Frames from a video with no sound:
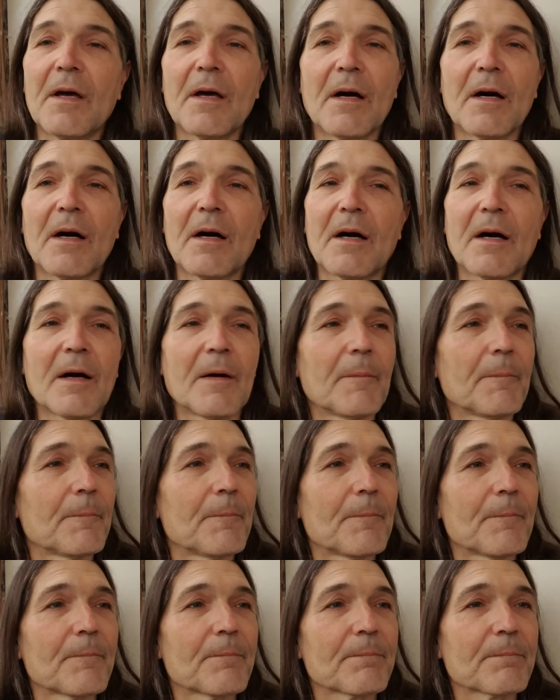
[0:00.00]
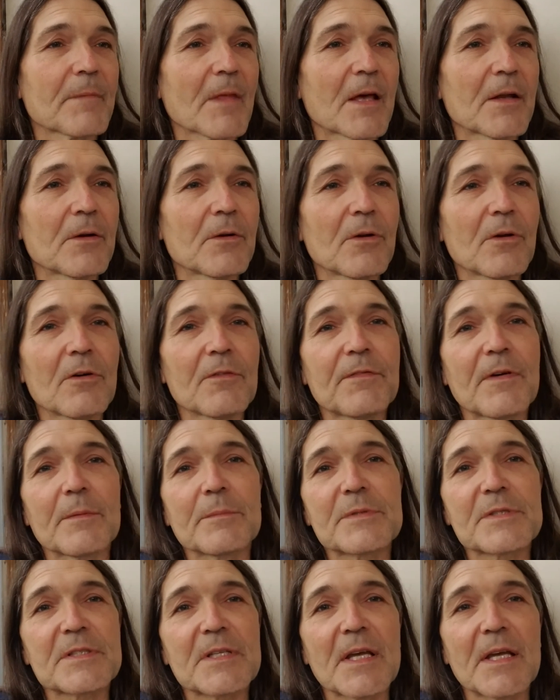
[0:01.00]
I don't know if I'm
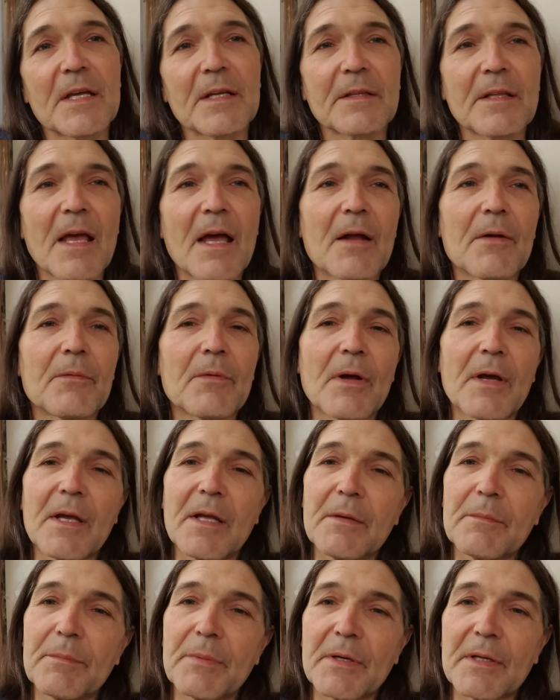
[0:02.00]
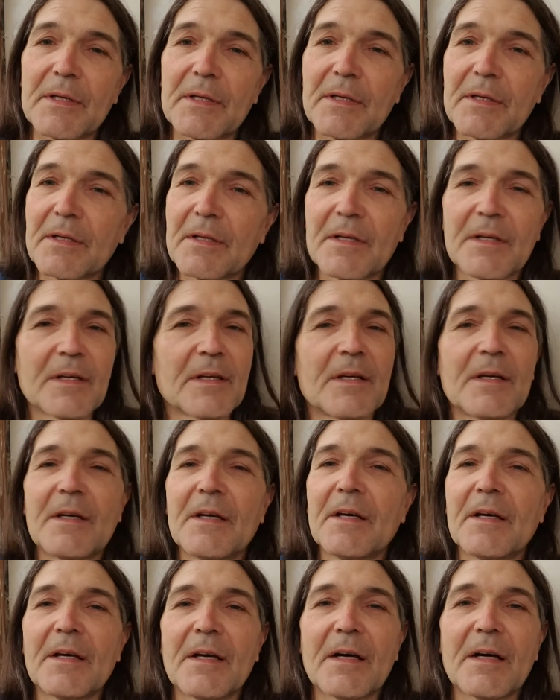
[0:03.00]
saying that right, but
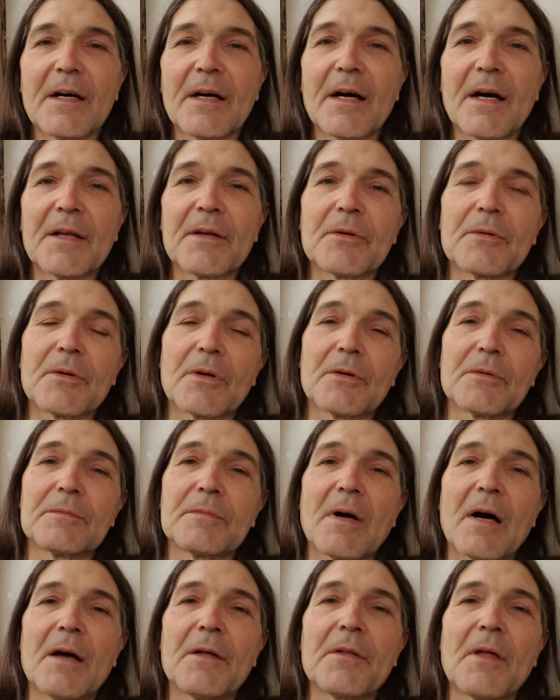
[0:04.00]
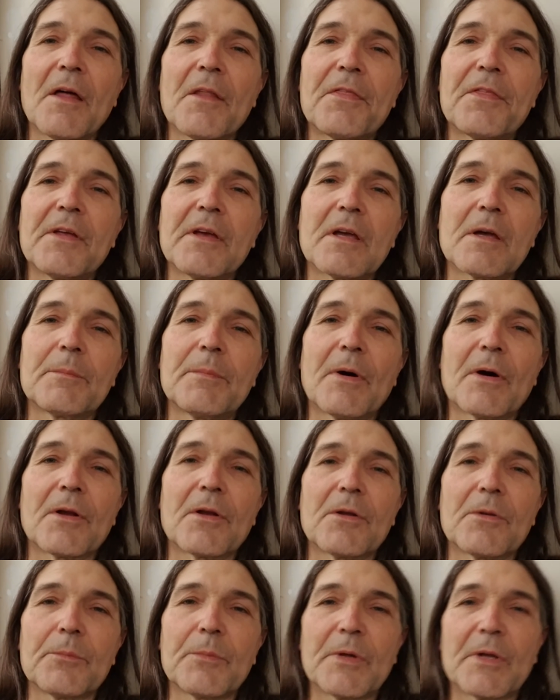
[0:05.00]
I don't know. I'll think about
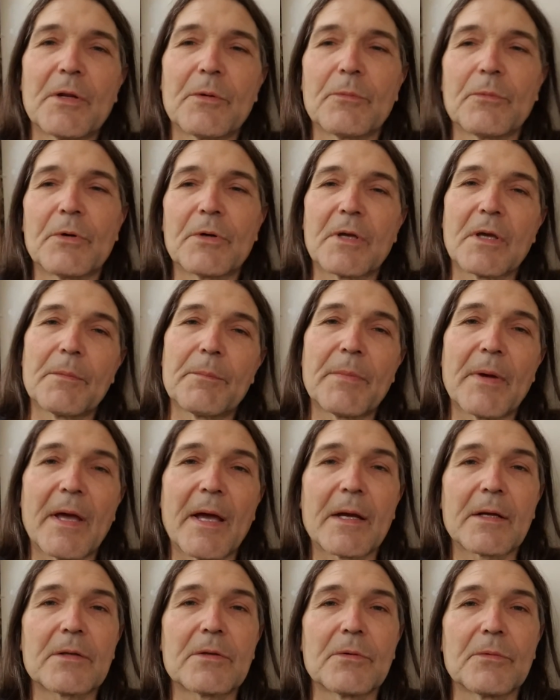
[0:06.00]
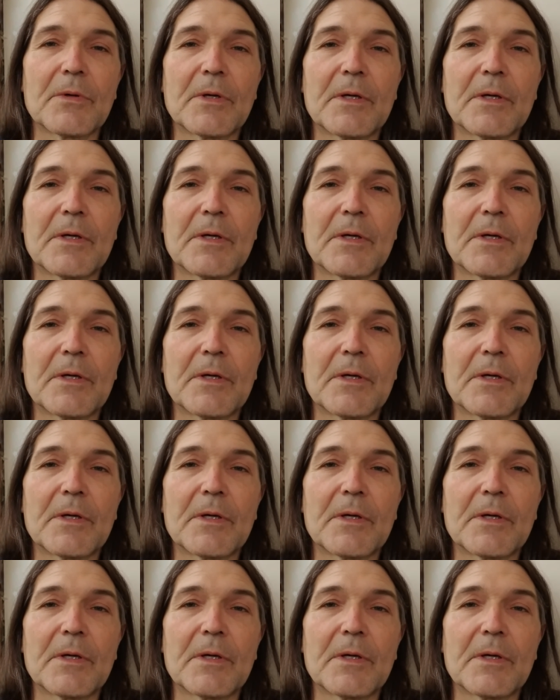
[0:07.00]
it a minute and we'll get back to